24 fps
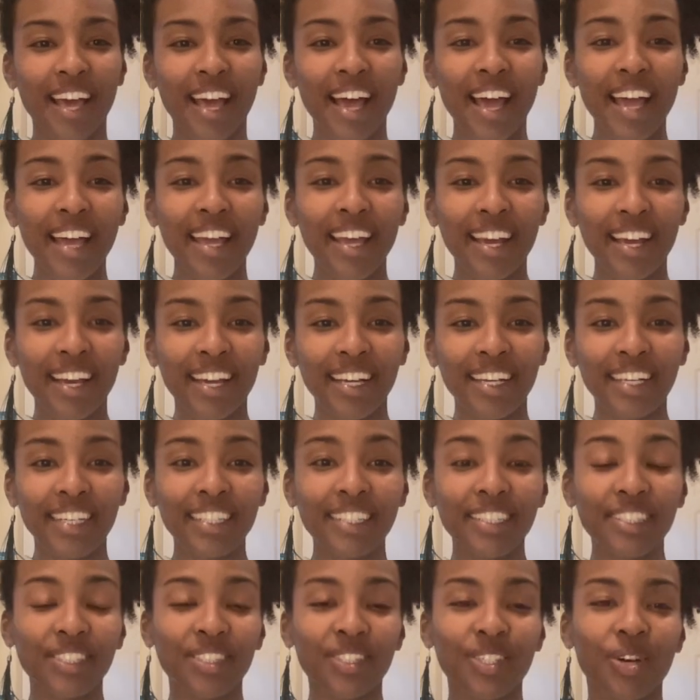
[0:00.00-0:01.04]
Hi
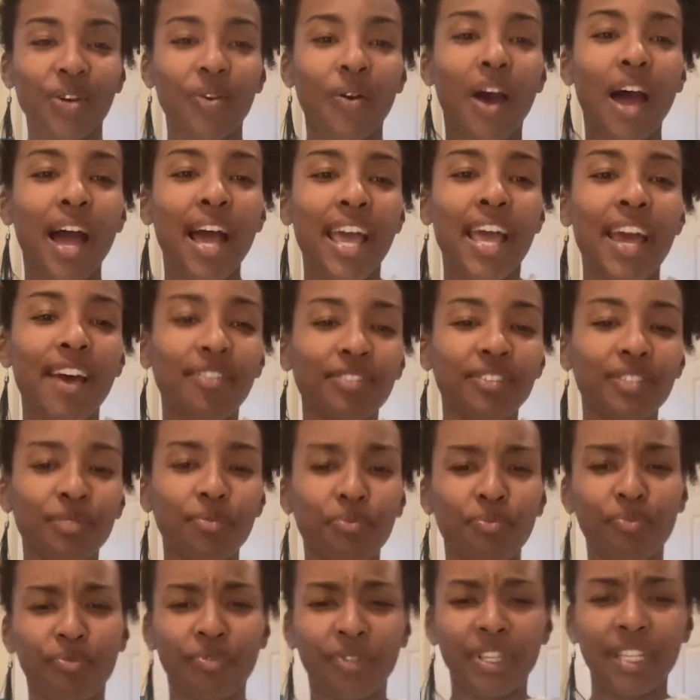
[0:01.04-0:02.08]
guys, so I have
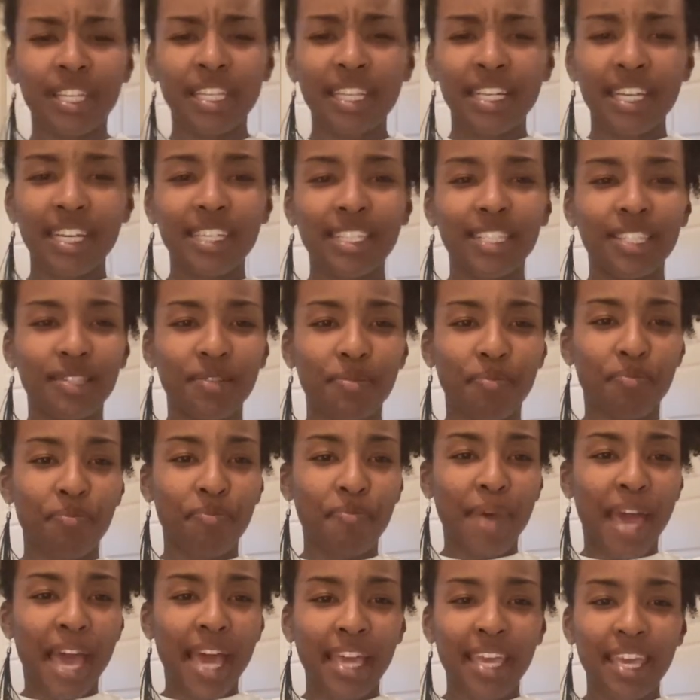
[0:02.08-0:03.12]
some really nice
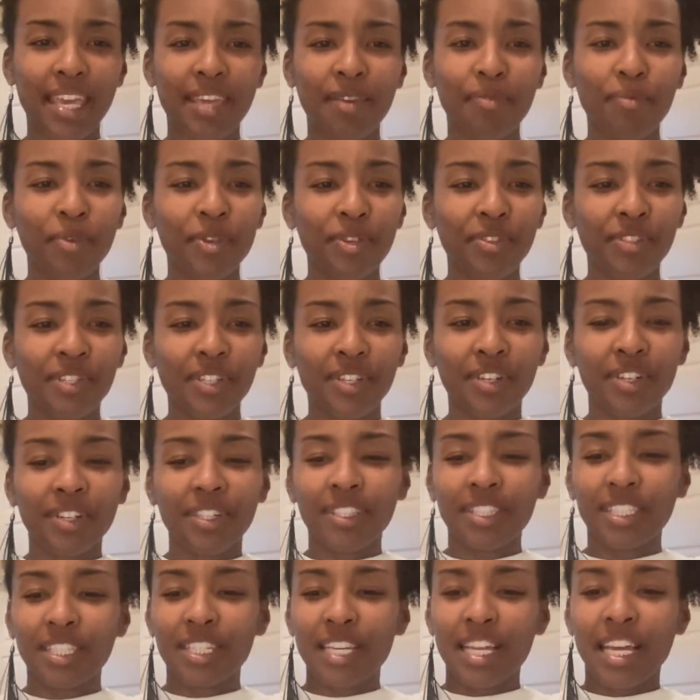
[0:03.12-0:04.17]
backing music
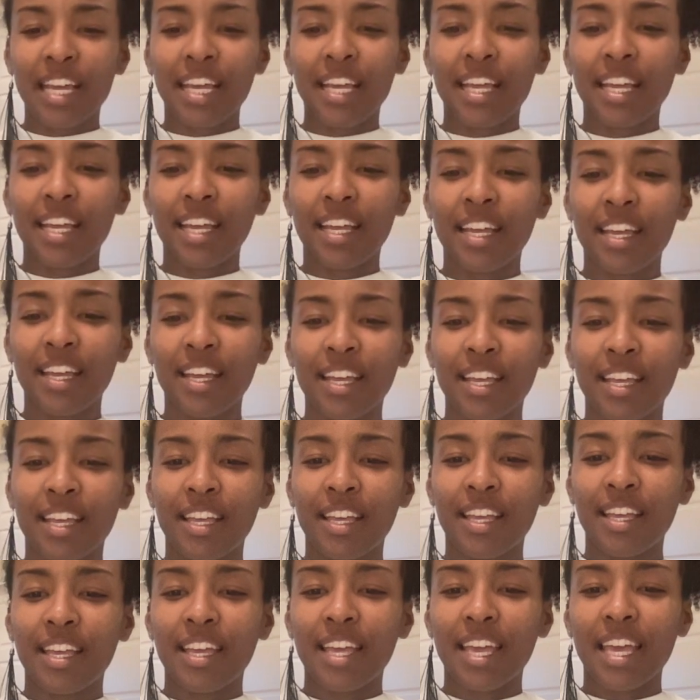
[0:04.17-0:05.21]
on today,
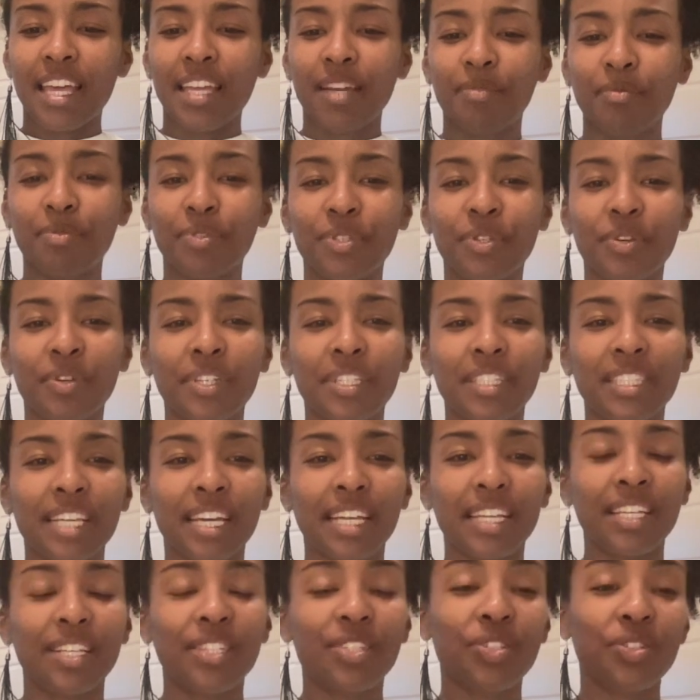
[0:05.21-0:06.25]
and I'm so
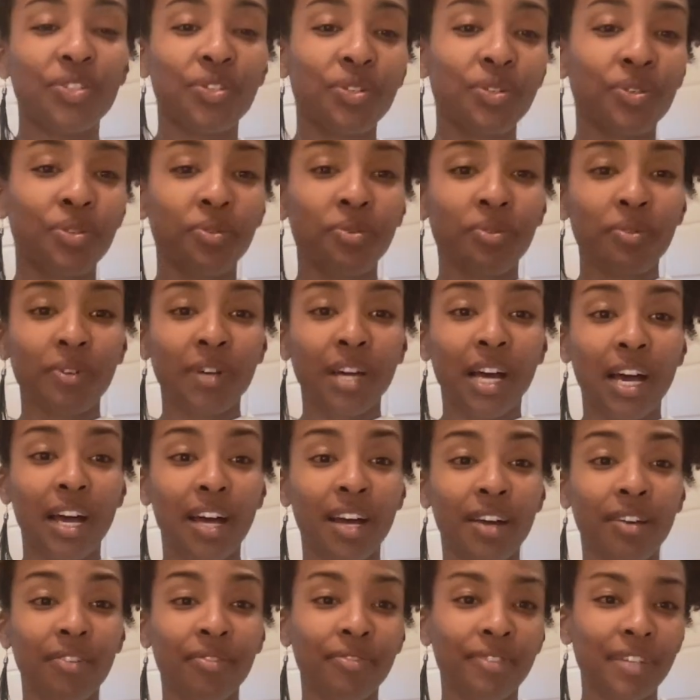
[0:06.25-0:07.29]
excited to
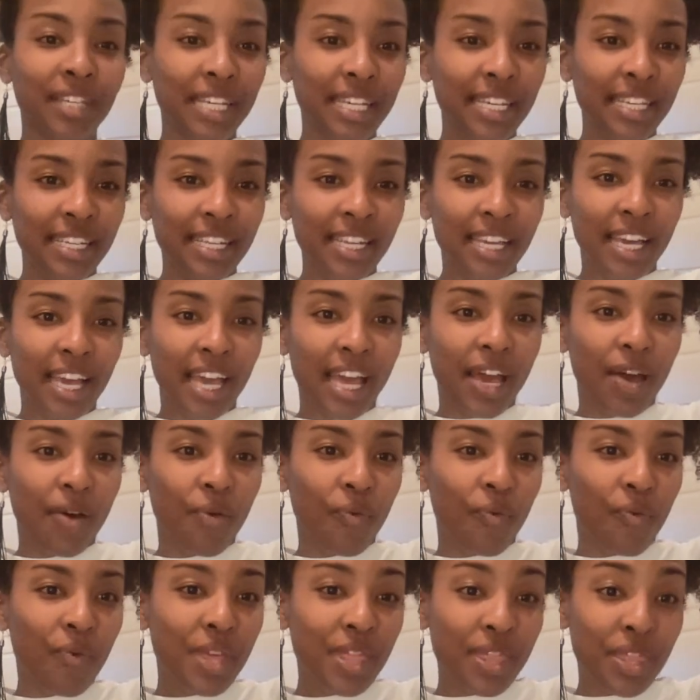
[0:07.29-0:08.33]
read
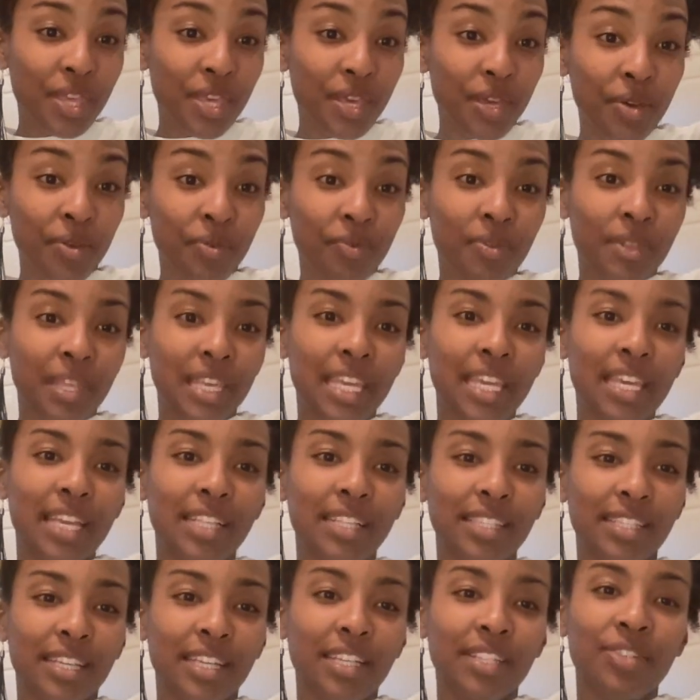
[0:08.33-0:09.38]
with you the
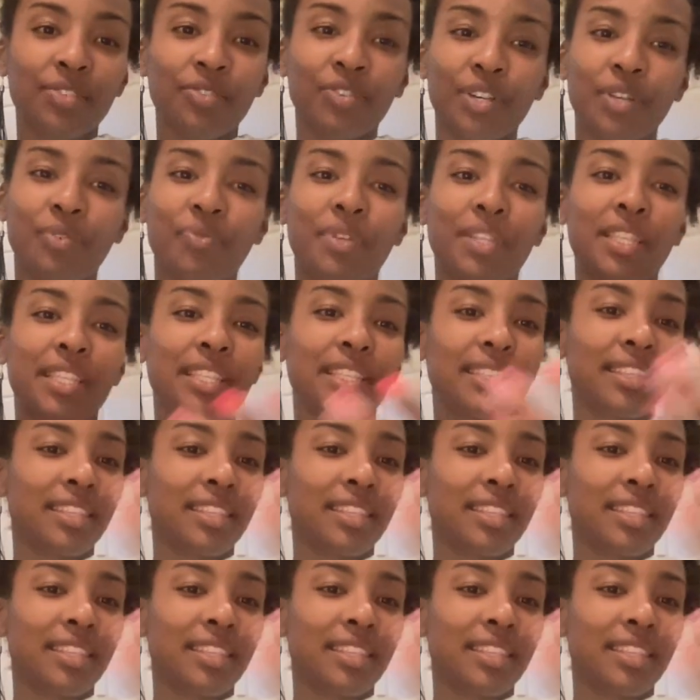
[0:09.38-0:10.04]
Inside Degree with